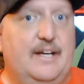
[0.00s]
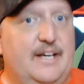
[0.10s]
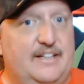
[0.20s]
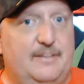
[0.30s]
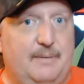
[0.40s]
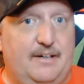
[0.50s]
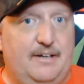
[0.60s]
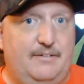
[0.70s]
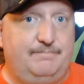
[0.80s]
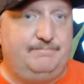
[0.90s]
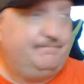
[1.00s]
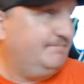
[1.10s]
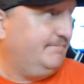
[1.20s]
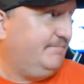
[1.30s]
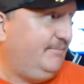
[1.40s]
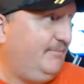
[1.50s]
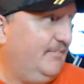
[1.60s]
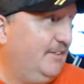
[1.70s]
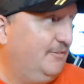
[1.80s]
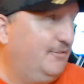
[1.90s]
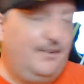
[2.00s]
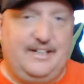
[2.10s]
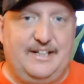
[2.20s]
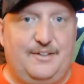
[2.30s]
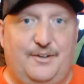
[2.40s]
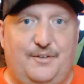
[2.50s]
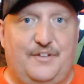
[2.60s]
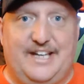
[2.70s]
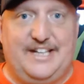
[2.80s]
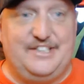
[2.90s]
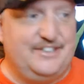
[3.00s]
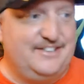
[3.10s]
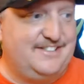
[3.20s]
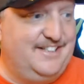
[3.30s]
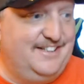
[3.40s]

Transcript: Hit the bell for any notifications.